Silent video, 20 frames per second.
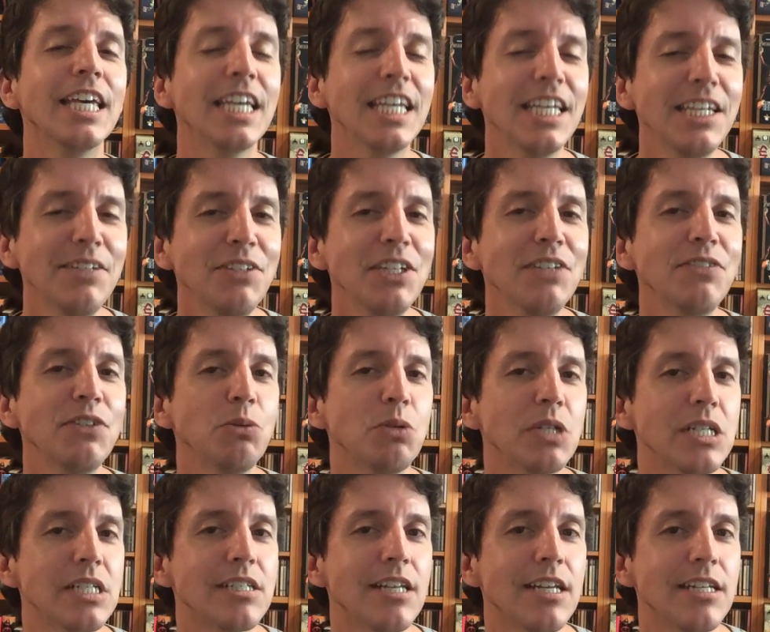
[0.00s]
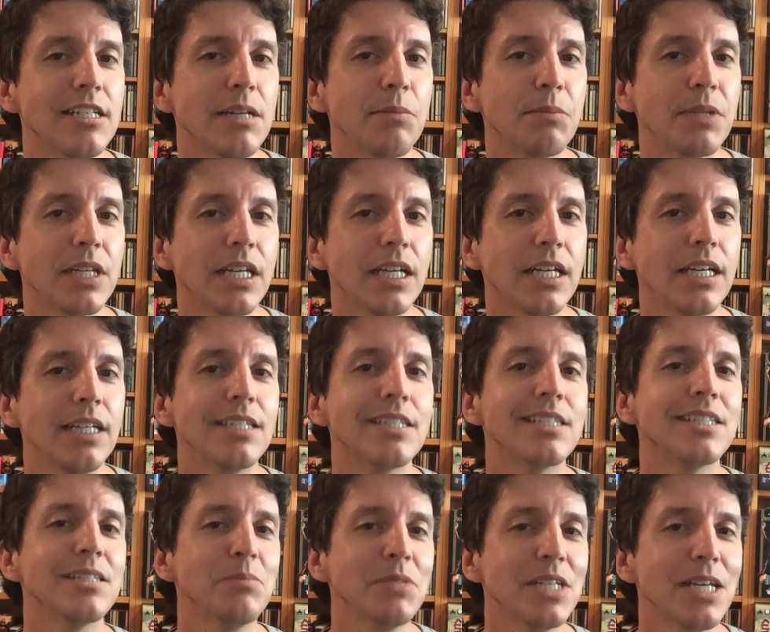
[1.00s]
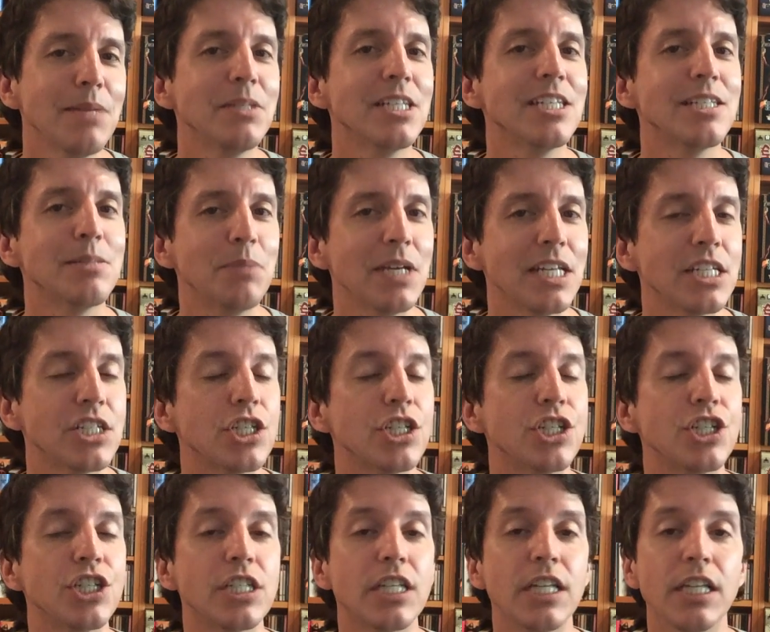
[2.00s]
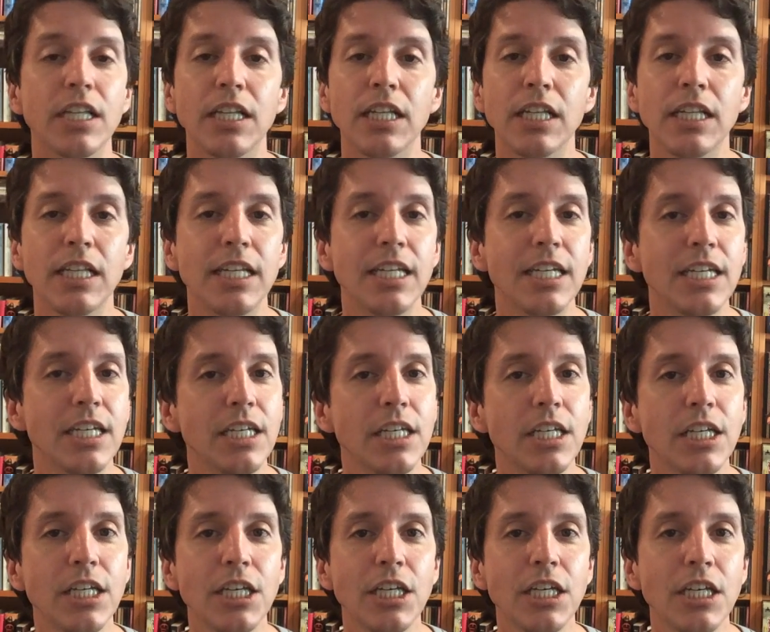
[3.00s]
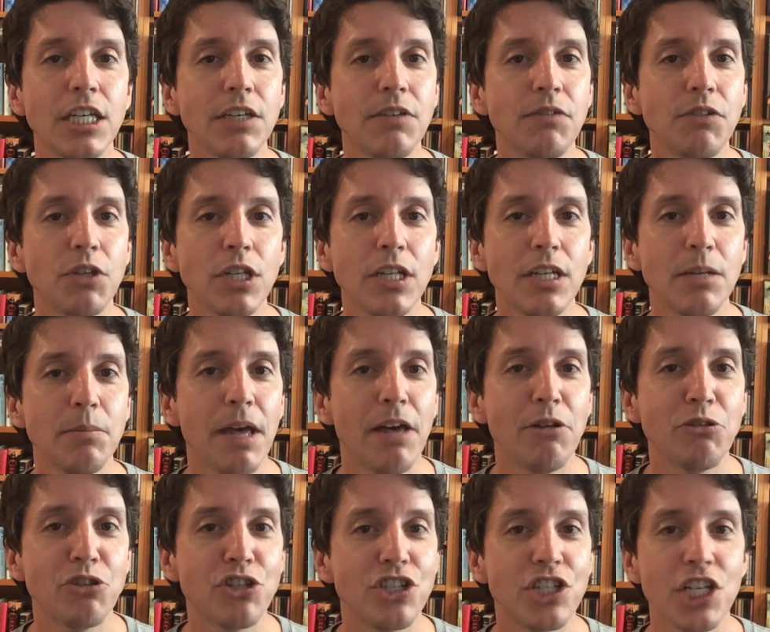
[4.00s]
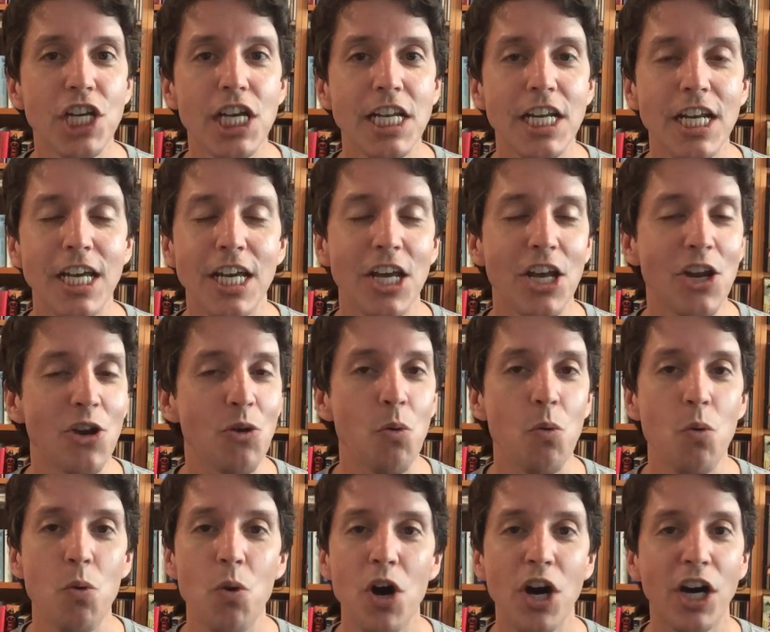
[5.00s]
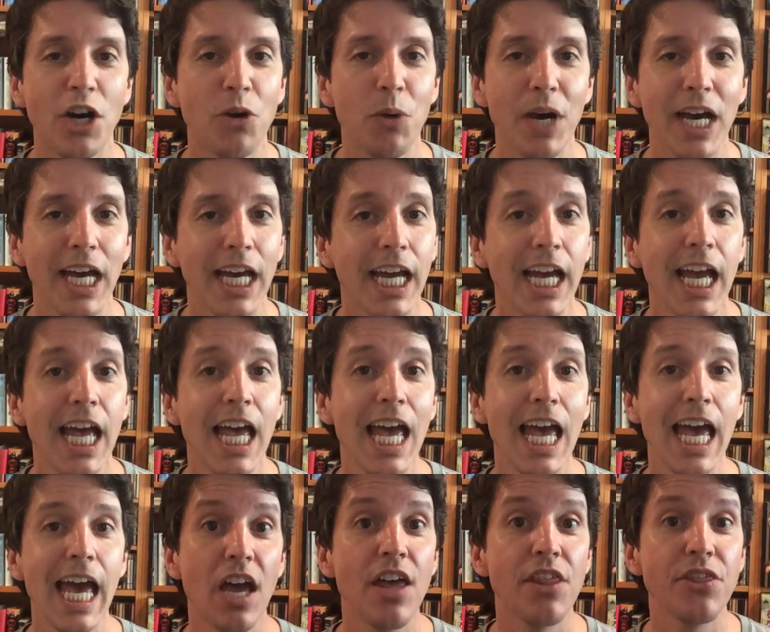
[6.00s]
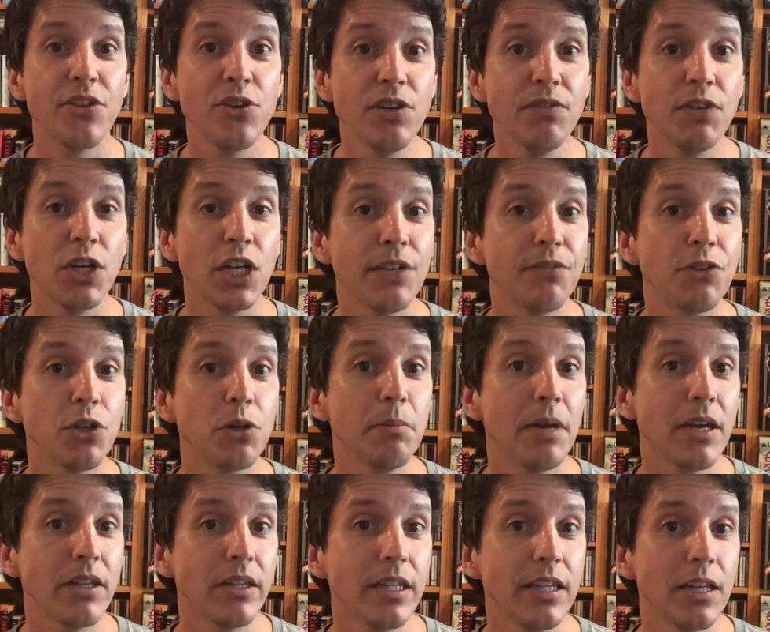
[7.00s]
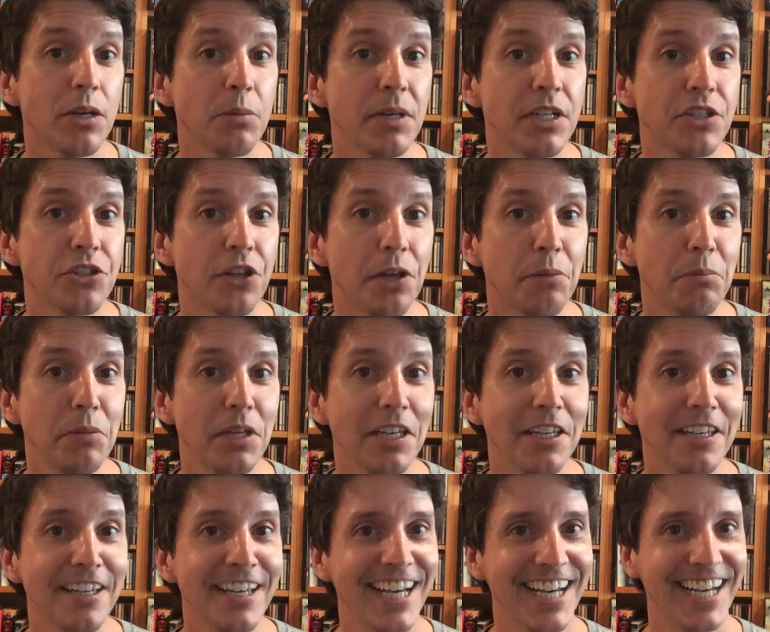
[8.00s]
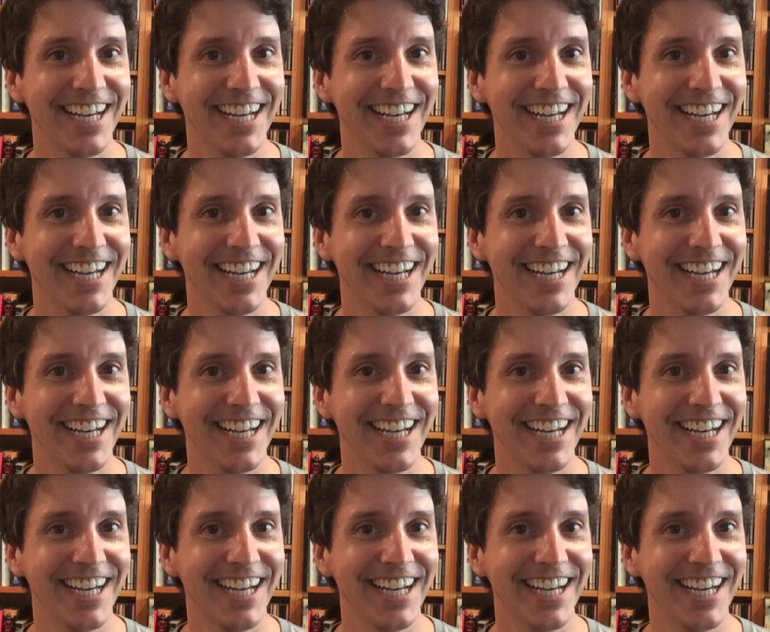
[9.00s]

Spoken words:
even if you want to say something, sometimes it's best to just leave your little mouth shut and walk away. Third of all, if you're a mouthy little bitch like me,